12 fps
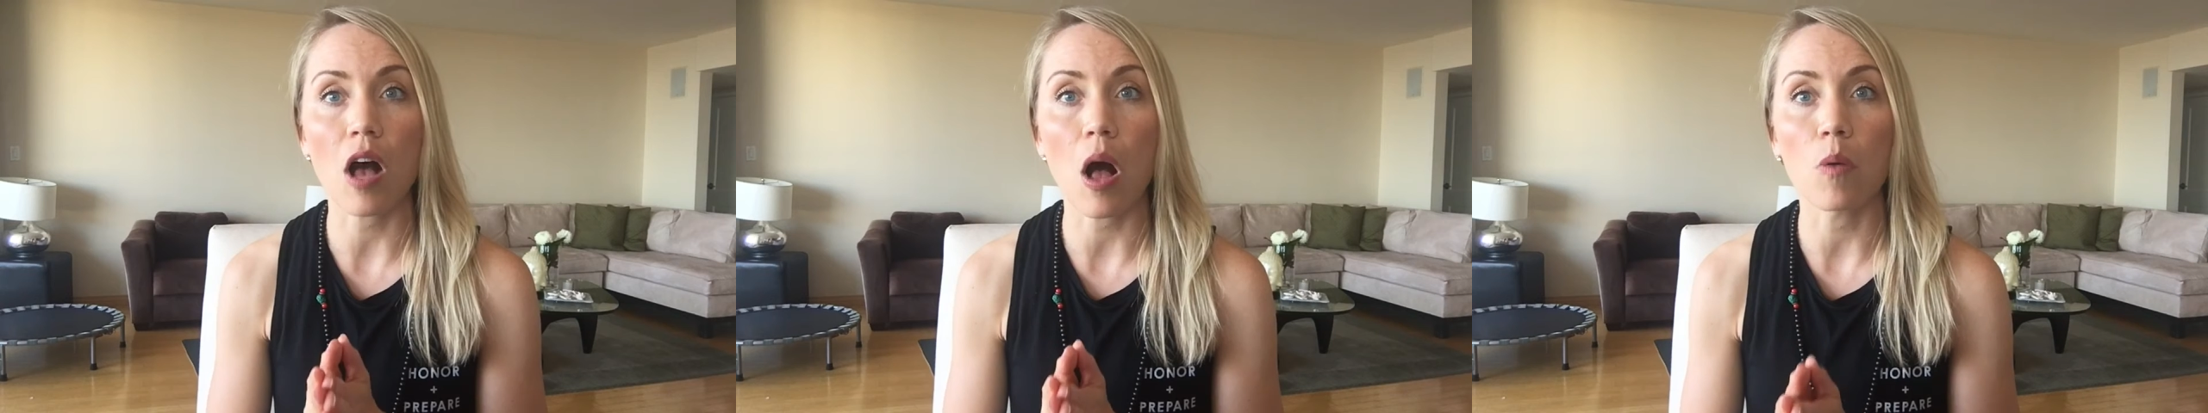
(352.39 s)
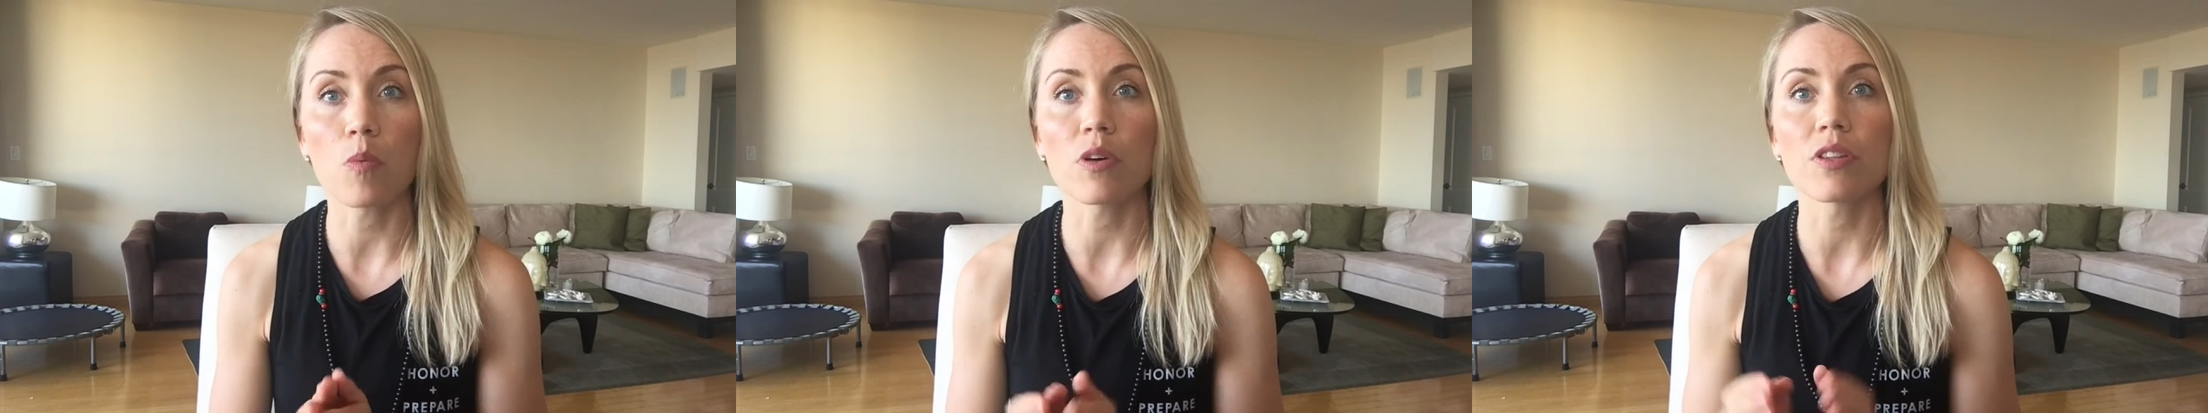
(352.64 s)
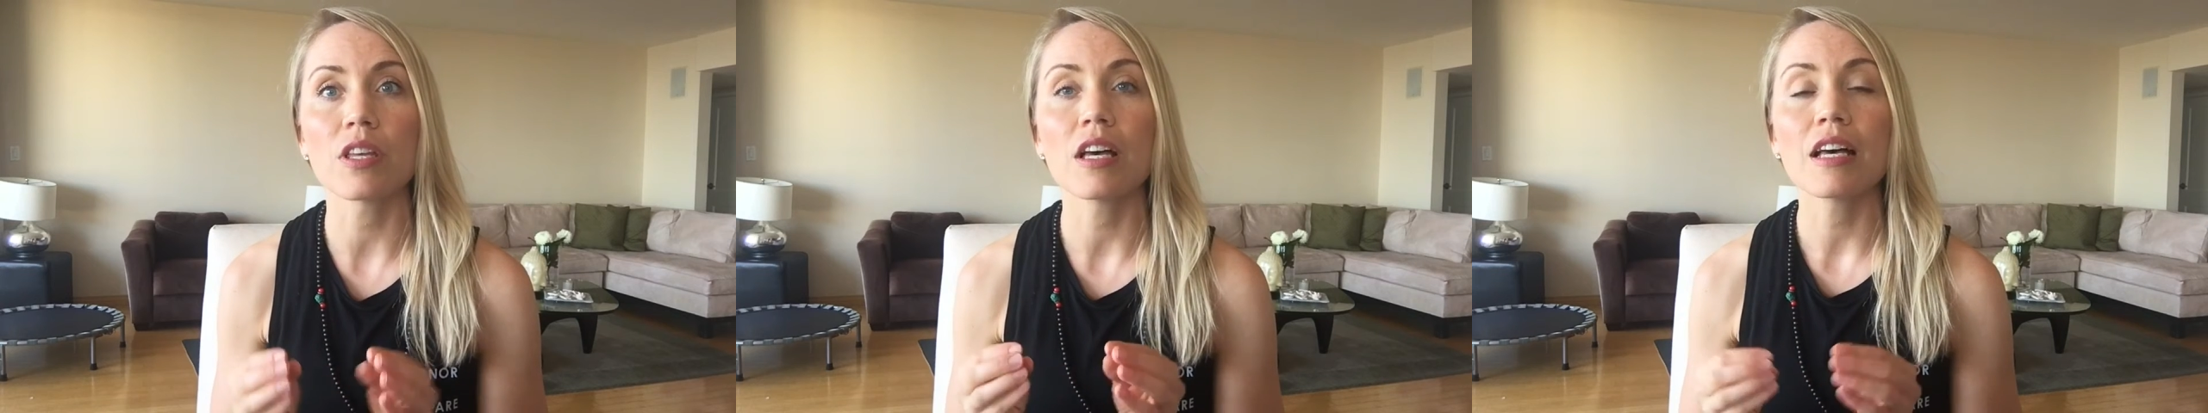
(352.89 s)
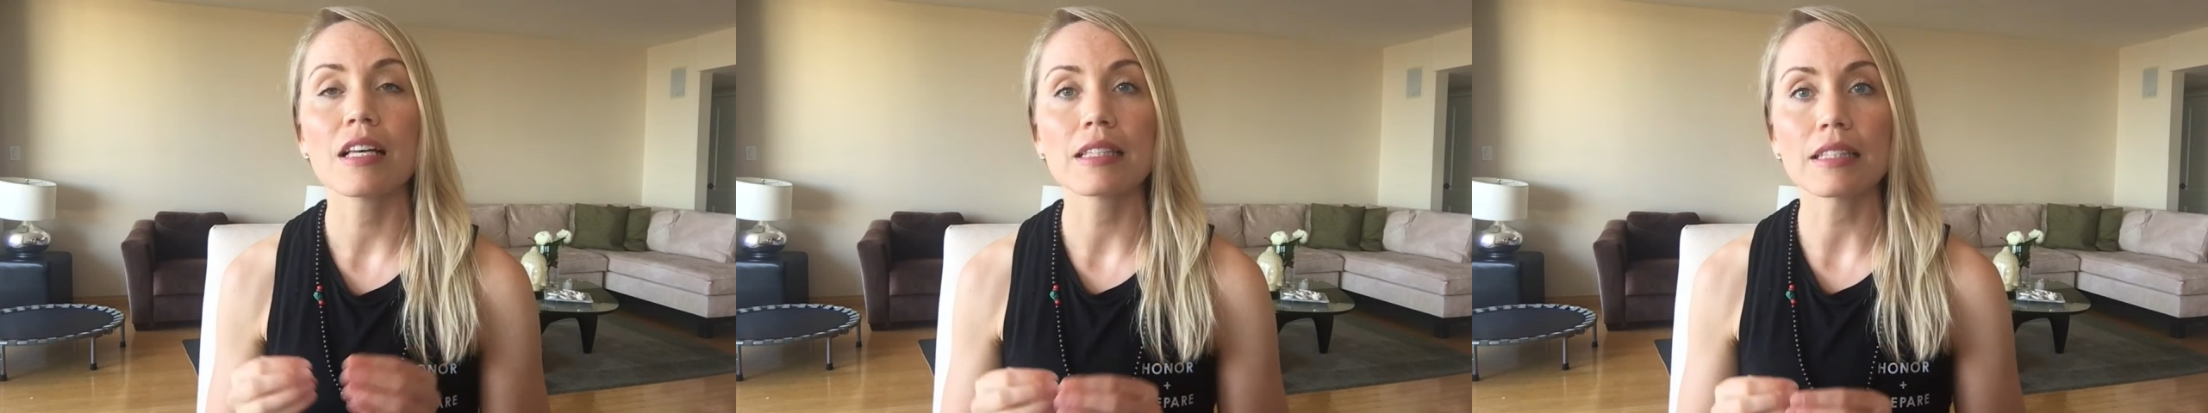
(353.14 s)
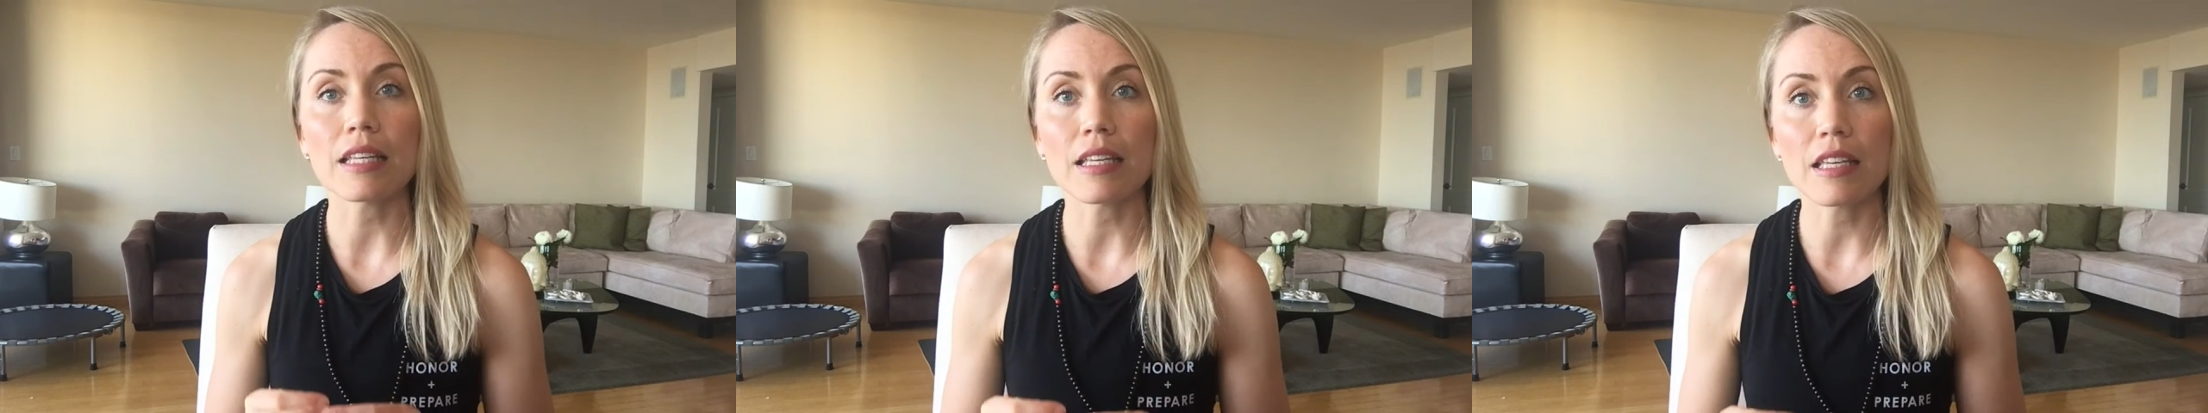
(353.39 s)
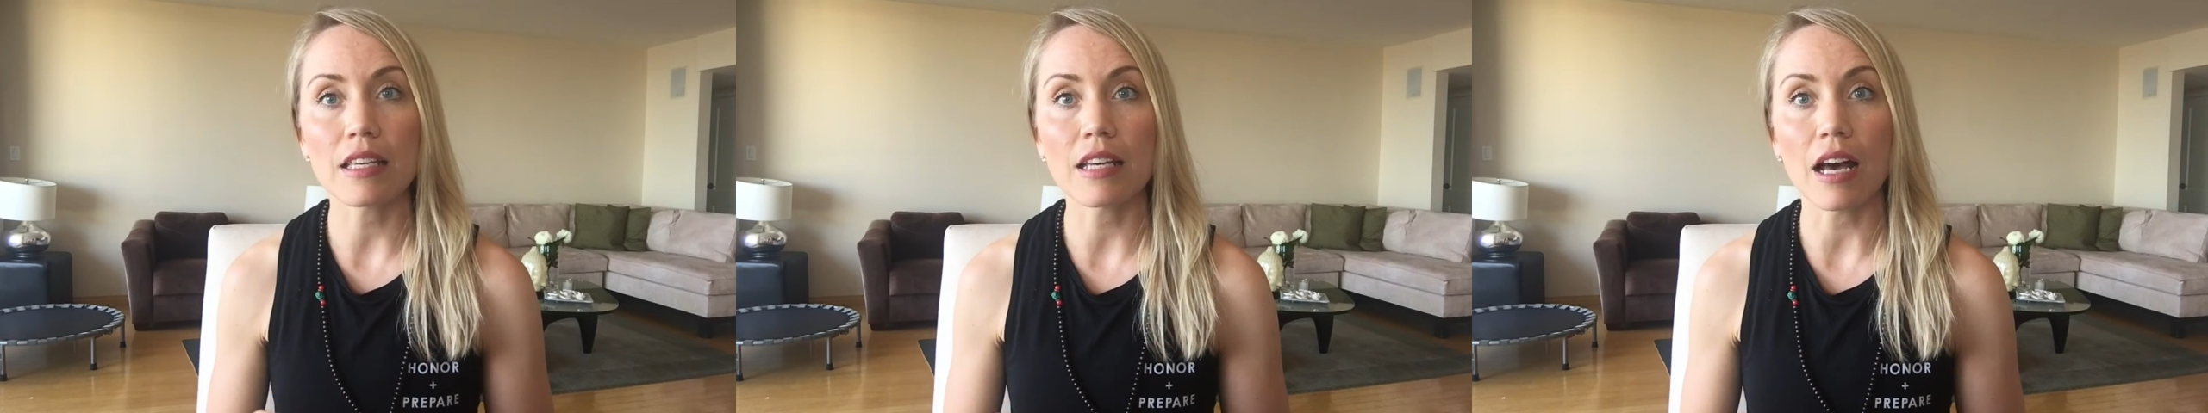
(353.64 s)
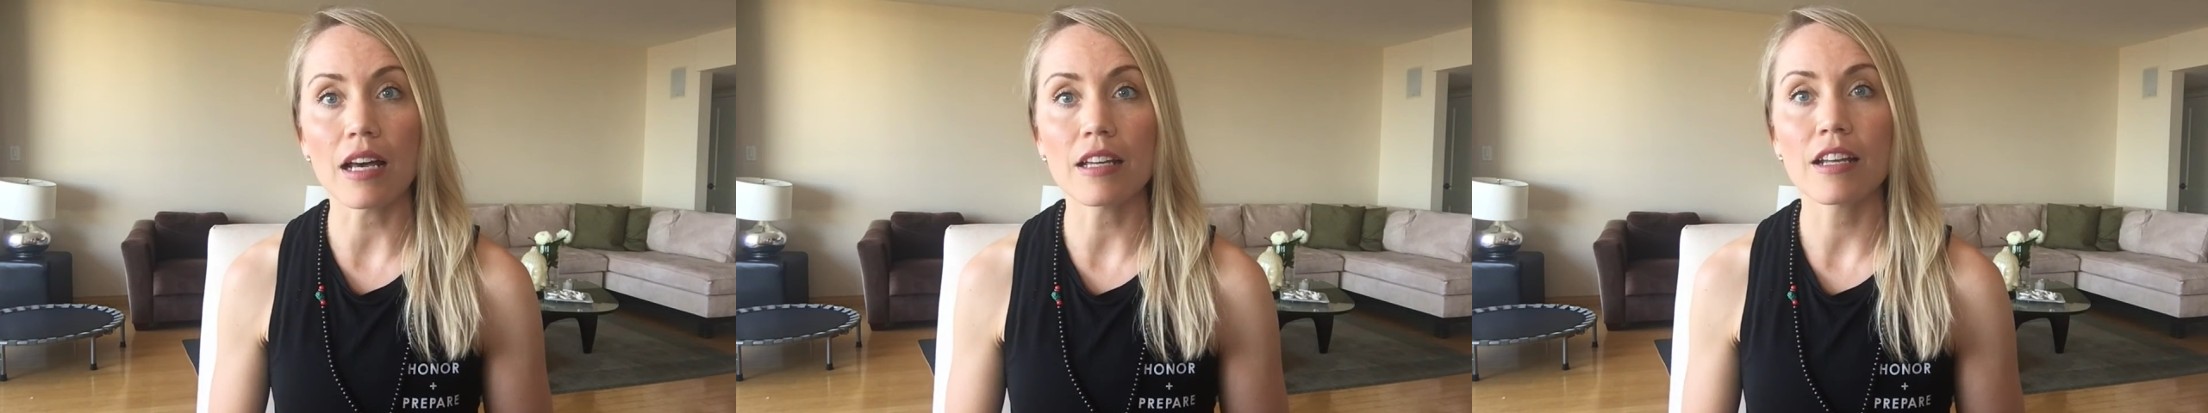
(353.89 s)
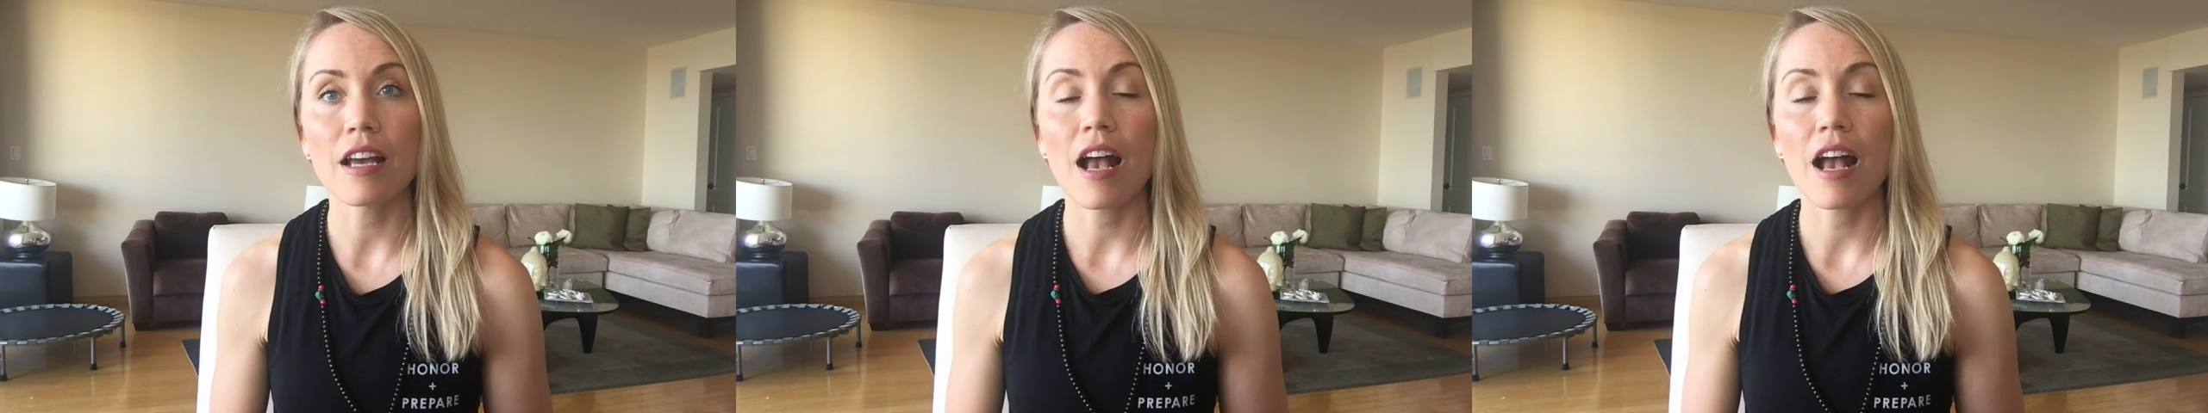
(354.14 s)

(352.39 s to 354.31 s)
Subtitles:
help with leaky gut,